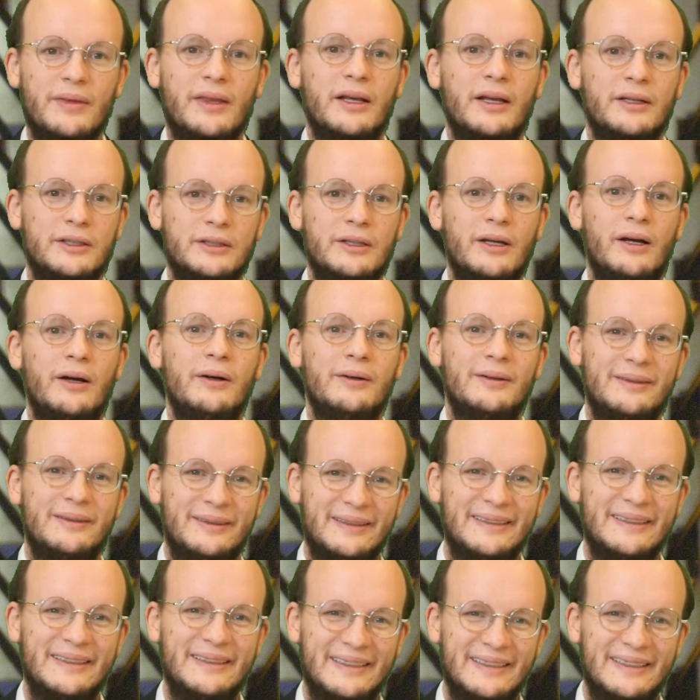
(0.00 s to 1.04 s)
So,
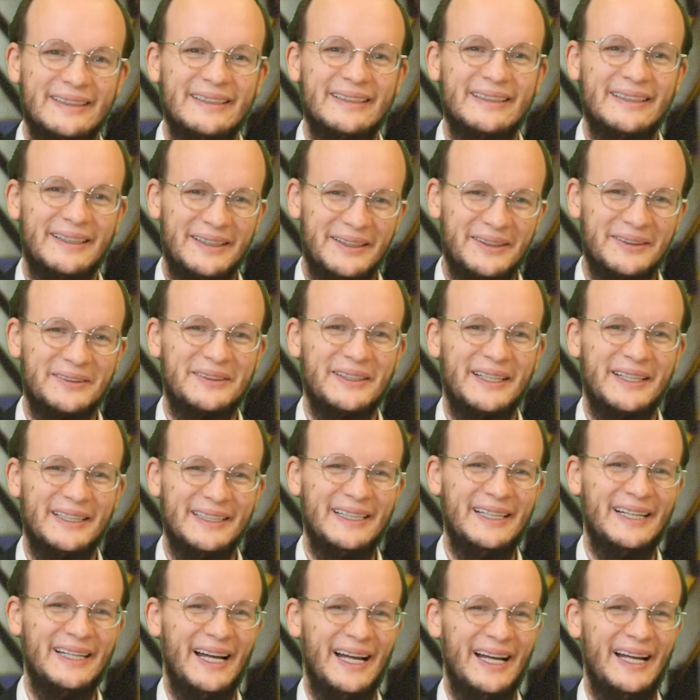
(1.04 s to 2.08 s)
okay.
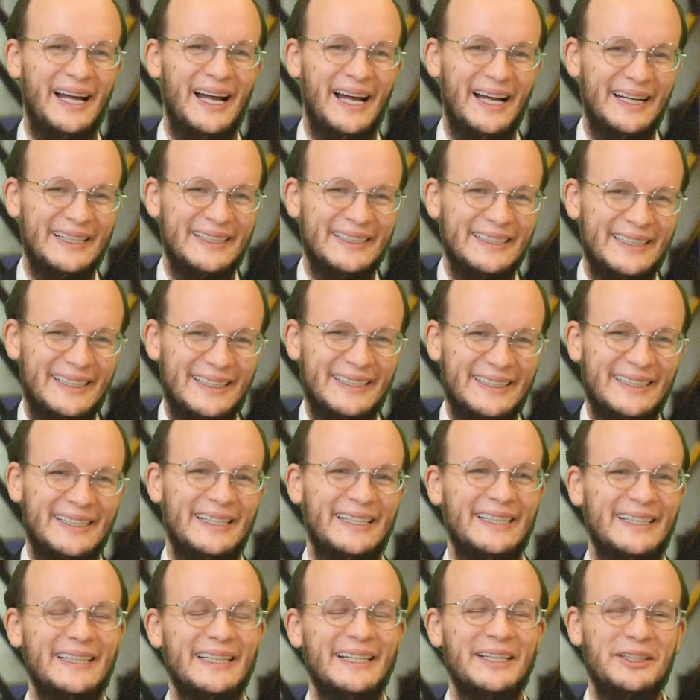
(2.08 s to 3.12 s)

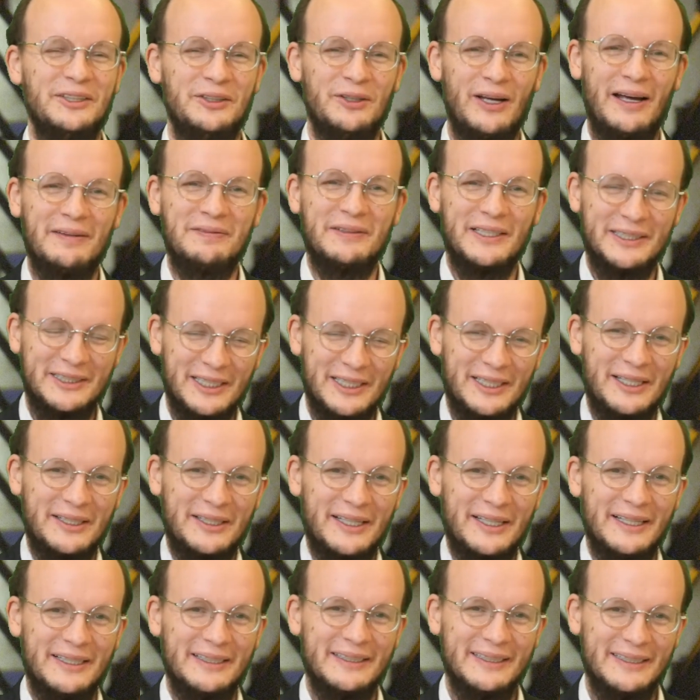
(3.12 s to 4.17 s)
You're having dinner
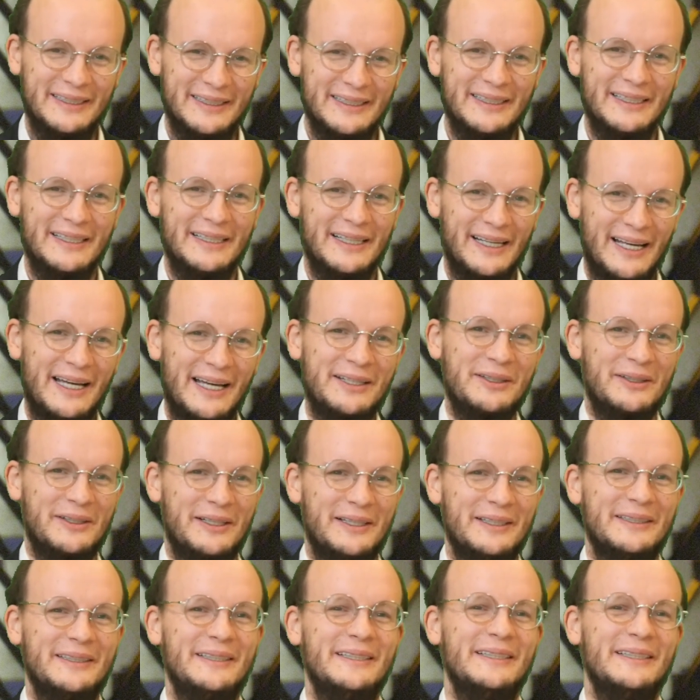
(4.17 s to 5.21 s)
there? Hanukkah?